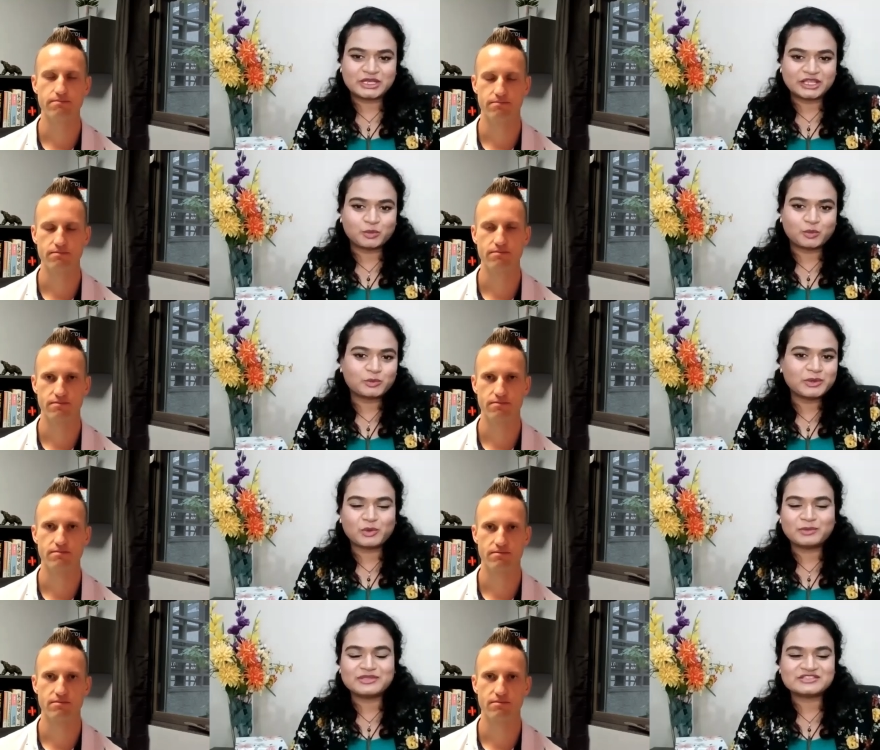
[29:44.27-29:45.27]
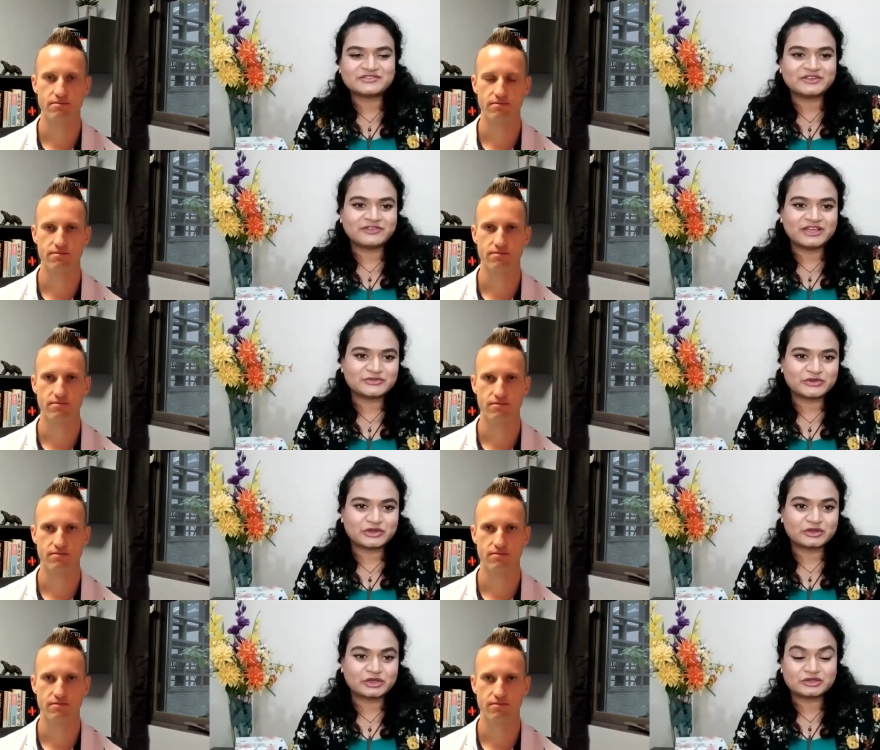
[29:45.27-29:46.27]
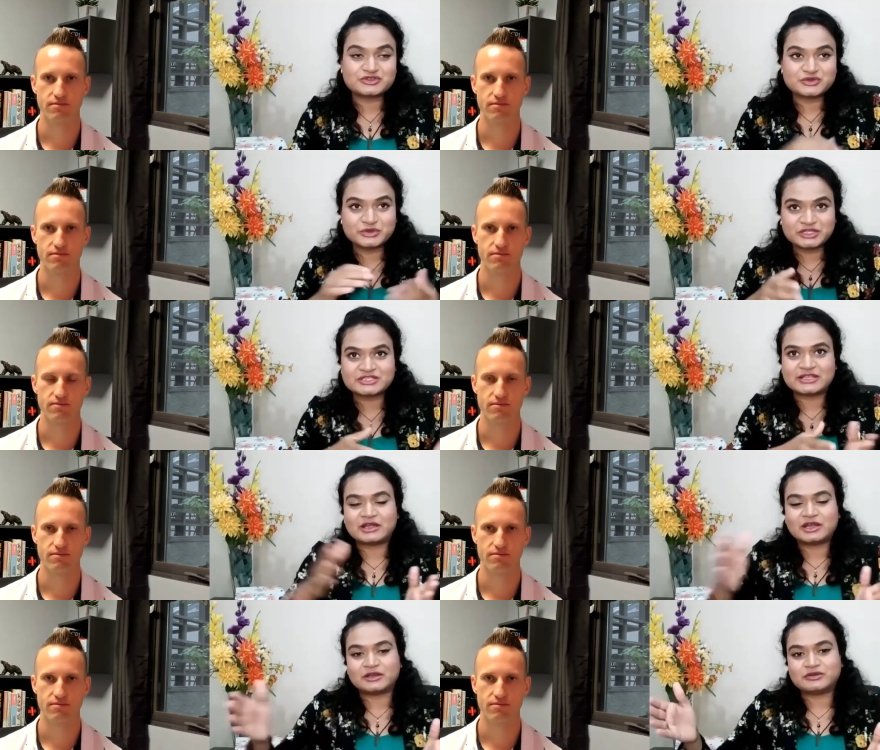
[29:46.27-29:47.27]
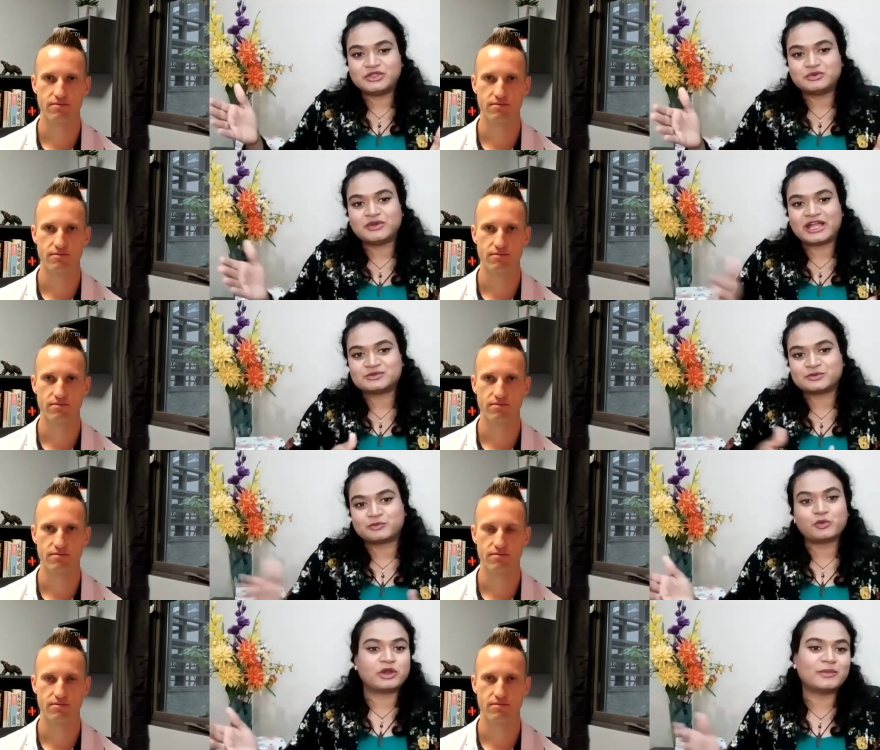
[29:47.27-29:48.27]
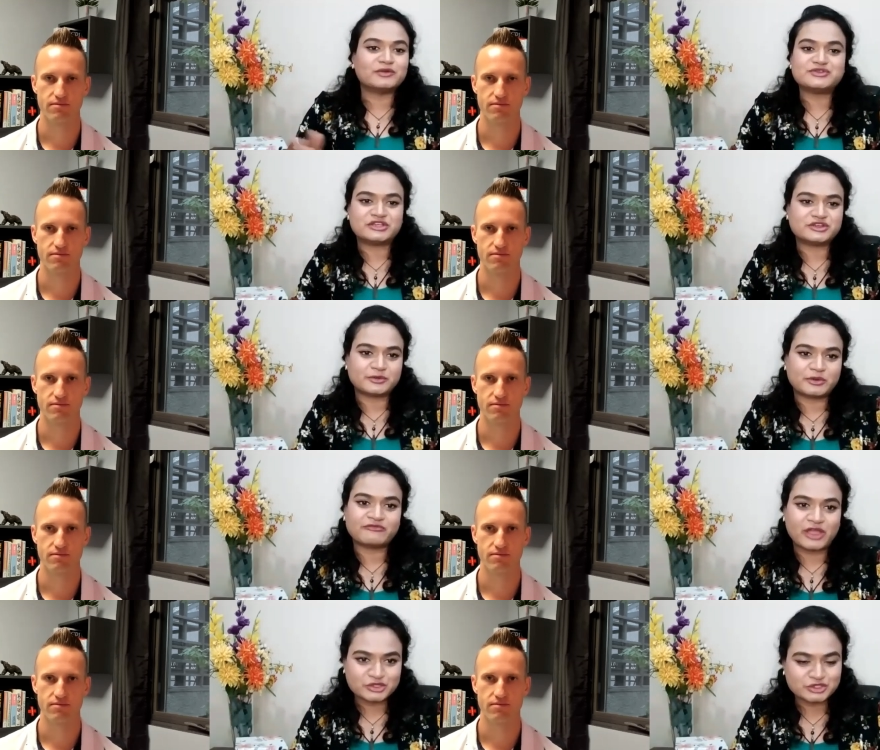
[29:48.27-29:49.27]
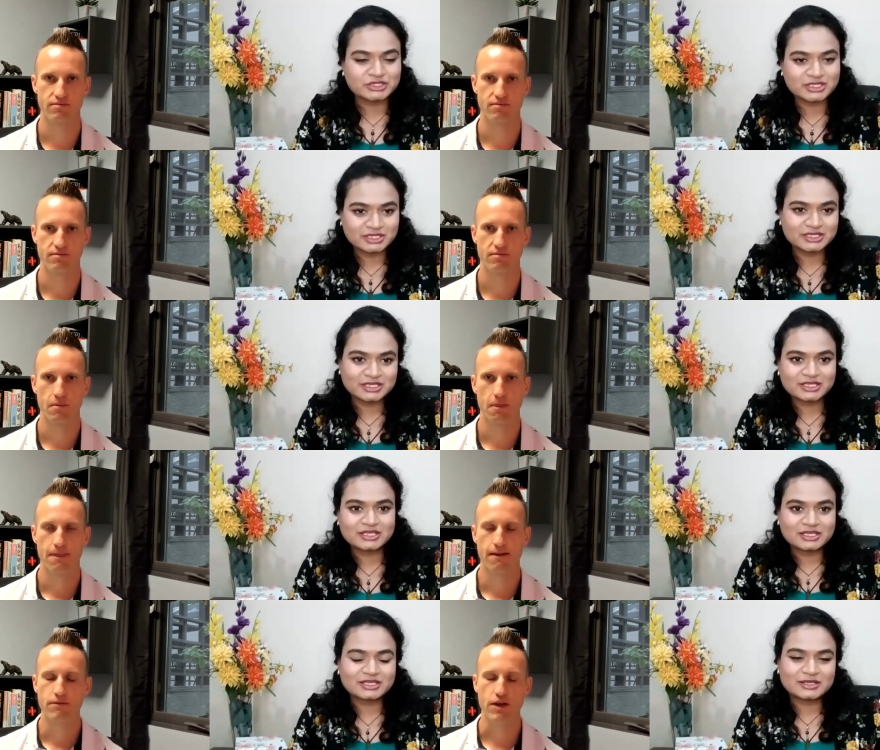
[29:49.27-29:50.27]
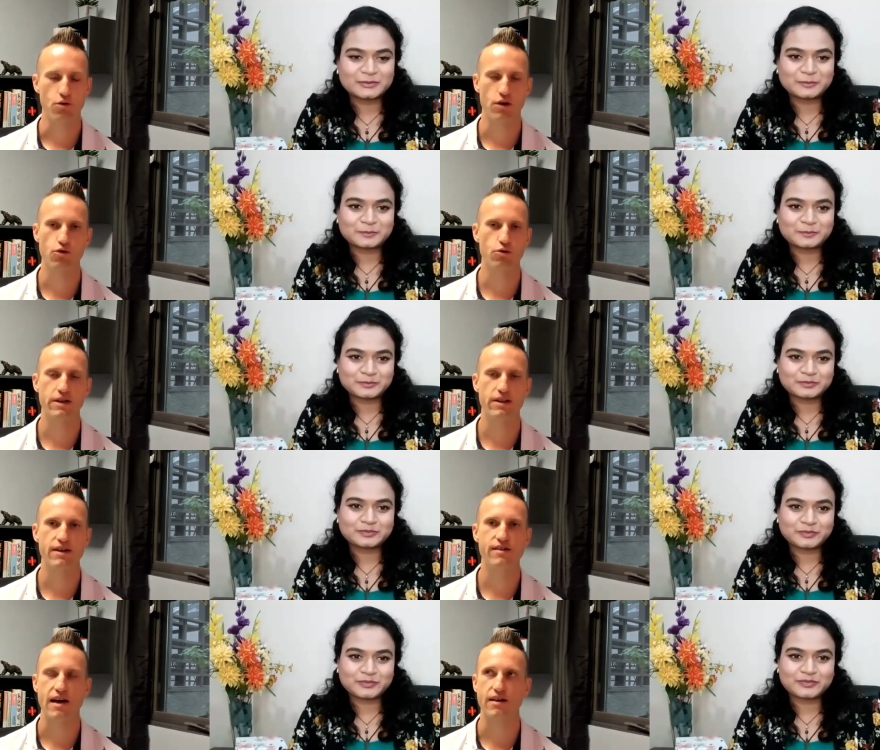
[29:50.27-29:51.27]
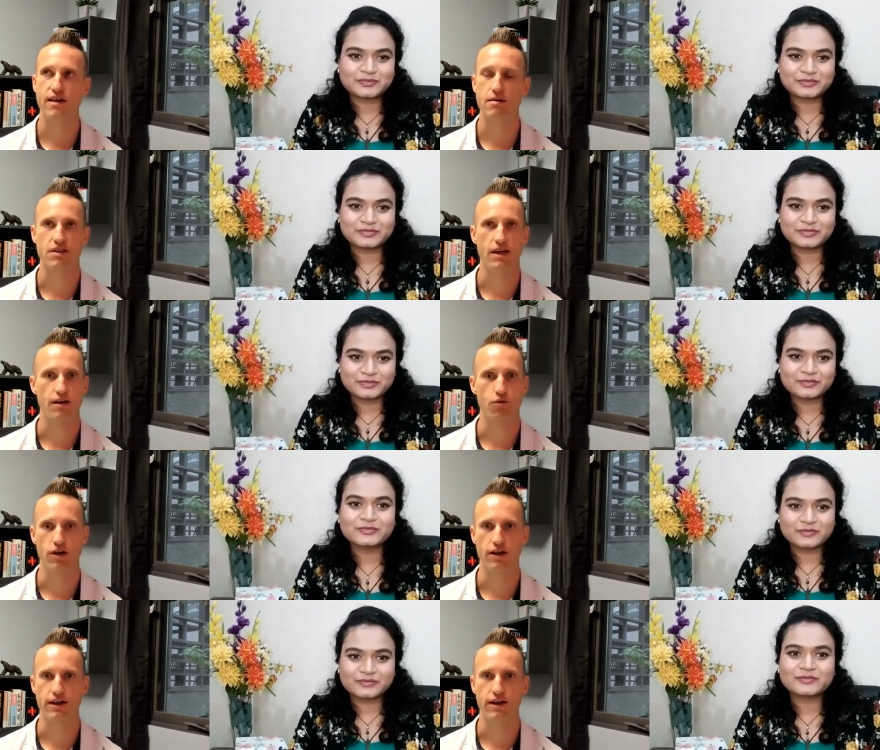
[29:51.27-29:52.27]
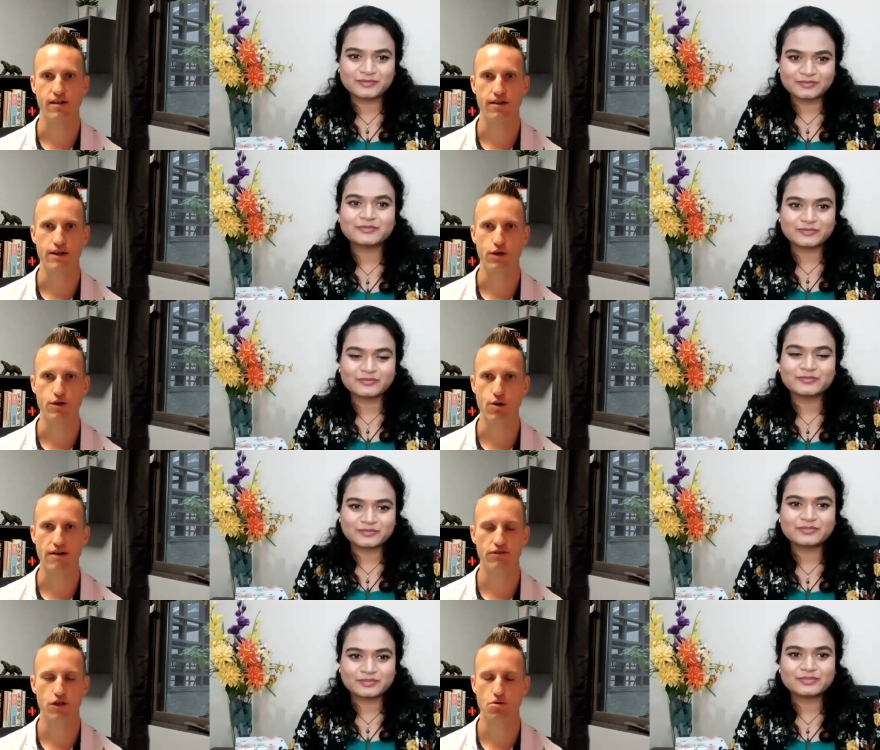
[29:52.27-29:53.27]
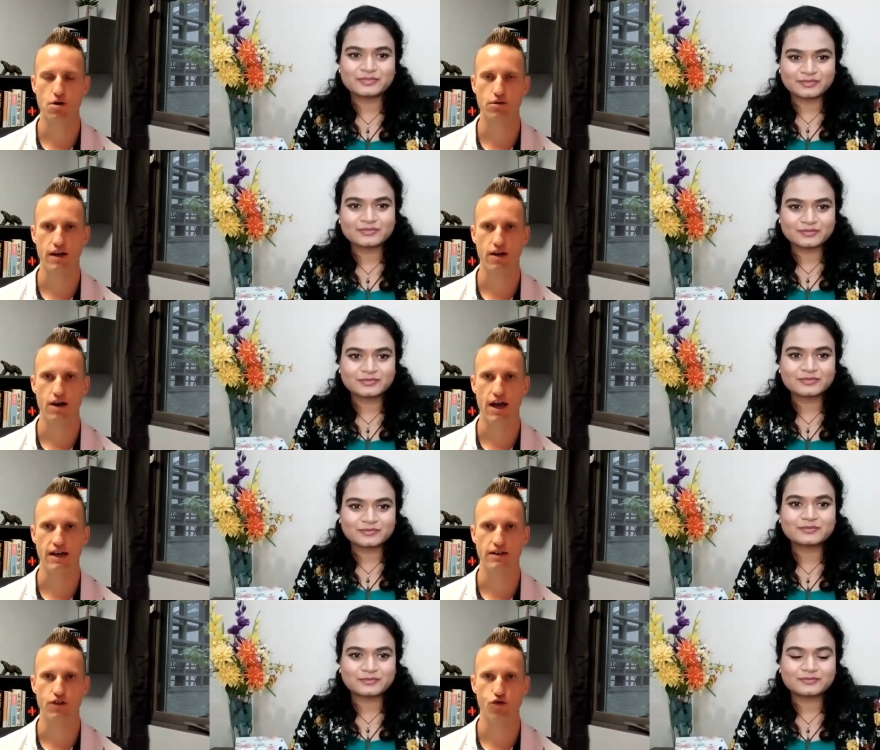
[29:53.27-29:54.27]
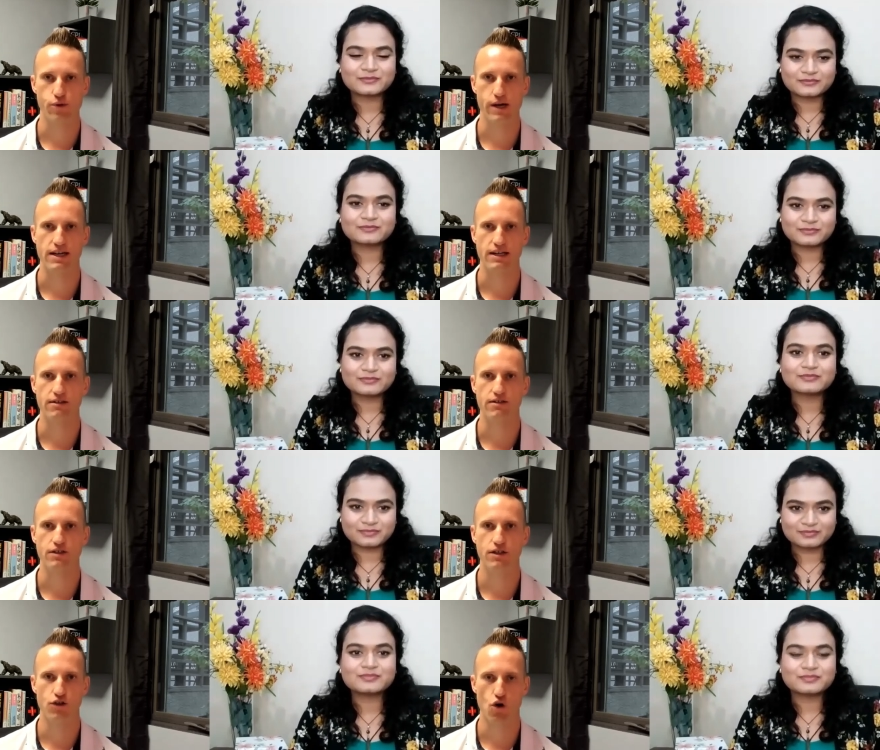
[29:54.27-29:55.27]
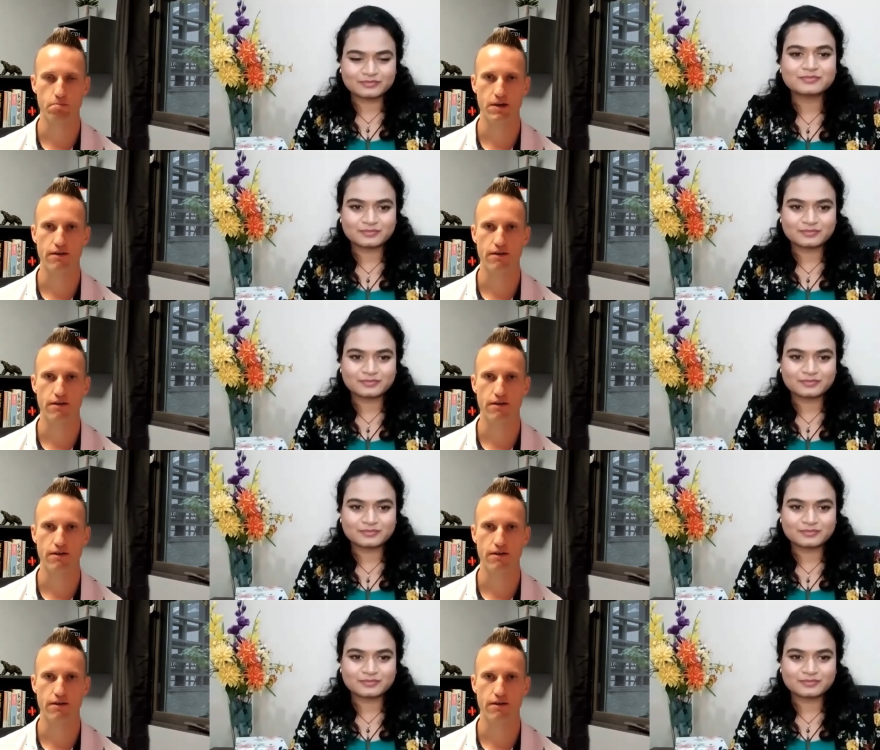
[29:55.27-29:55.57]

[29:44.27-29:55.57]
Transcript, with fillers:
Speaker 1: and like you know, what would be one piece of advice for our students and our new grads who are about to enter a profession?
Speaker 2: it, it would be the exact same thing really it's you know you have to go out there and create it don't be